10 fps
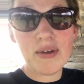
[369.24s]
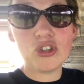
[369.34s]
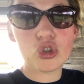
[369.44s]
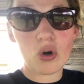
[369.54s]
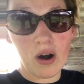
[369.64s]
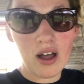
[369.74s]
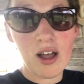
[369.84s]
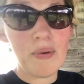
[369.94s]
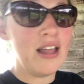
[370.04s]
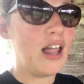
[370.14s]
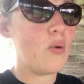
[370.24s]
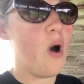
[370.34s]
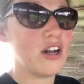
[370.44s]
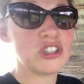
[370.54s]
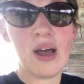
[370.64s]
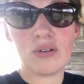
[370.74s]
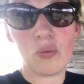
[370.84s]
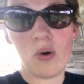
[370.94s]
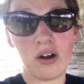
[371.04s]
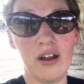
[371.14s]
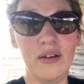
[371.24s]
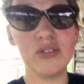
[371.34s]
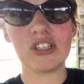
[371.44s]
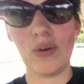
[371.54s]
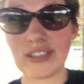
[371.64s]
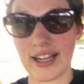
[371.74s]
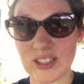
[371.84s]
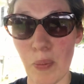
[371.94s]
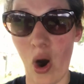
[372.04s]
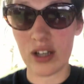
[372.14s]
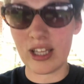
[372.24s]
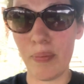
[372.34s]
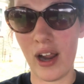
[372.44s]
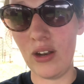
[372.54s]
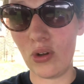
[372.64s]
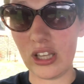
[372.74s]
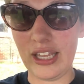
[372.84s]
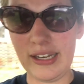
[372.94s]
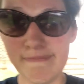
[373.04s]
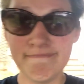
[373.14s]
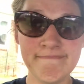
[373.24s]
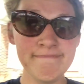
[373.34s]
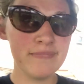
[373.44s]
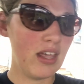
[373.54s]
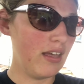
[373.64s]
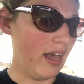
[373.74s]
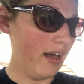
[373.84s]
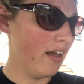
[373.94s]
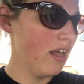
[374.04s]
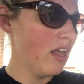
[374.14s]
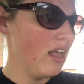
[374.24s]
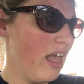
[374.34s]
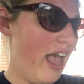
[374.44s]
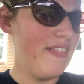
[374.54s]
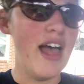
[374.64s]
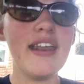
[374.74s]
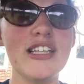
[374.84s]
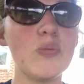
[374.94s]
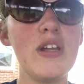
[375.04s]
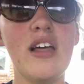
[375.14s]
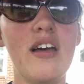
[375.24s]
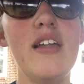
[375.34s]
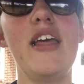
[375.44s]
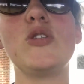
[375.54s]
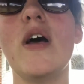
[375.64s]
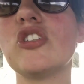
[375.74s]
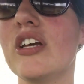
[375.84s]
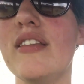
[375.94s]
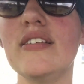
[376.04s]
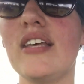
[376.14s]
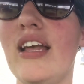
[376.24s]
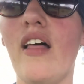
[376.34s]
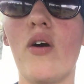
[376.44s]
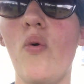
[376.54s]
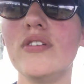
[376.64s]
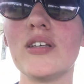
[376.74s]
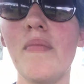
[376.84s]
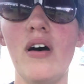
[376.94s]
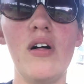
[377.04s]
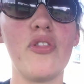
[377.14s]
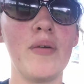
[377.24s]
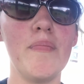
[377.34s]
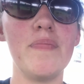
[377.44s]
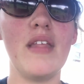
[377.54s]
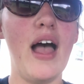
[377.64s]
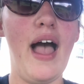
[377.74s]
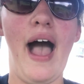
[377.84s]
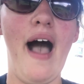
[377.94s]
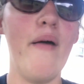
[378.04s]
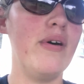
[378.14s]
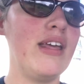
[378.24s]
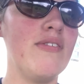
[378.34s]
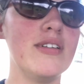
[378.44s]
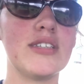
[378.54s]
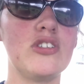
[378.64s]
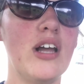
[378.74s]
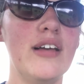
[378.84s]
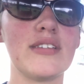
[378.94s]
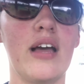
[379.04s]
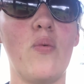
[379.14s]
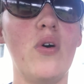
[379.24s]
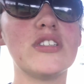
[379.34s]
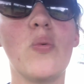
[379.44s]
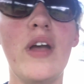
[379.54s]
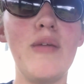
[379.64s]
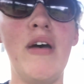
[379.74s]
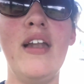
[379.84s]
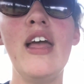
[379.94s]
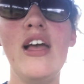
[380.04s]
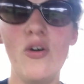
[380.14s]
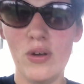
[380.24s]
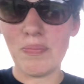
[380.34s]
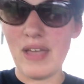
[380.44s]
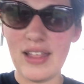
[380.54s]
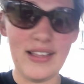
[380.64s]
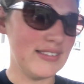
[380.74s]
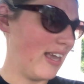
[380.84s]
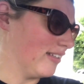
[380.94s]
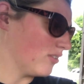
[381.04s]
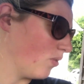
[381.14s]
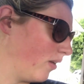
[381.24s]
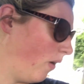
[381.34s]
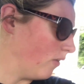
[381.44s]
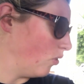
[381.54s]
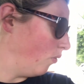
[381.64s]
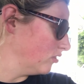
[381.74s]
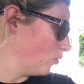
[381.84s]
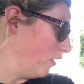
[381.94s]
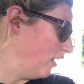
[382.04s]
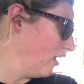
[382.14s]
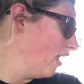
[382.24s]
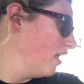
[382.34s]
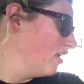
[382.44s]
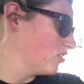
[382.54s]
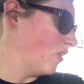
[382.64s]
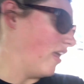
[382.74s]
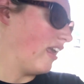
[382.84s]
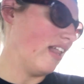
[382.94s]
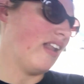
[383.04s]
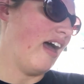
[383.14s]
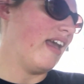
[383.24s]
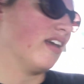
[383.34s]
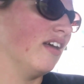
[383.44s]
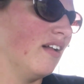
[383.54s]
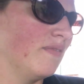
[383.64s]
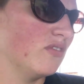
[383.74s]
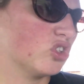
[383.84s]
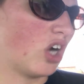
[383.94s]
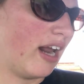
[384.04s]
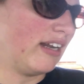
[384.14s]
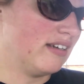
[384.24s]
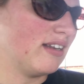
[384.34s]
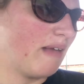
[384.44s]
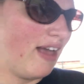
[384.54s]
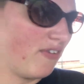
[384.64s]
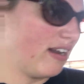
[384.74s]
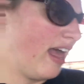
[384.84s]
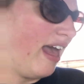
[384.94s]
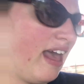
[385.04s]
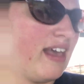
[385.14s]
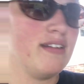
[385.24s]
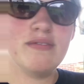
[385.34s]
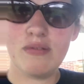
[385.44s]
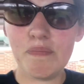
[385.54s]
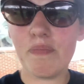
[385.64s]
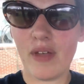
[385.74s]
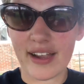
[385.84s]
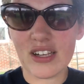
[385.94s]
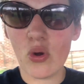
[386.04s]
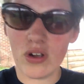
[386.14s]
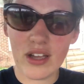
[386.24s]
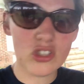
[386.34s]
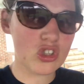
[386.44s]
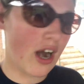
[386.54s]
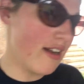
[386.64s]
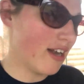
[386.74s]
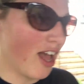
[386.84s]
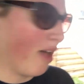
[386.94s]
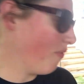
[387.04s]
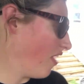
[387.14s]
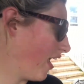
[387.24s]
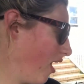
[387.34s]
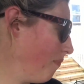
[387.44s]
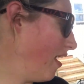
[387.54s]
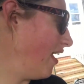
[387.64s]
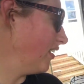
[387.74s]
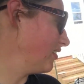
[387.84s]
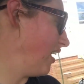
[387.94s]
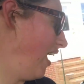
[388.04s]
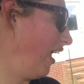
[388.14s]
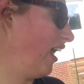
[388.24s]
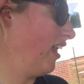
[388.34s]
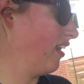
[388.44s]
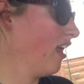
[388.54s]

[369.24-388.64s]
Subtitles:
and scrub and like wash it out with the water hose. So it's like sparkly, brand new clean. Yeah. And that needs to be done, especially in this heat, like once a month, or I would even suggest like once a week, but with me and these kids, it's really hard to do it once a week. So they get like straightened every day, like do a good straightening up if they got a mess, and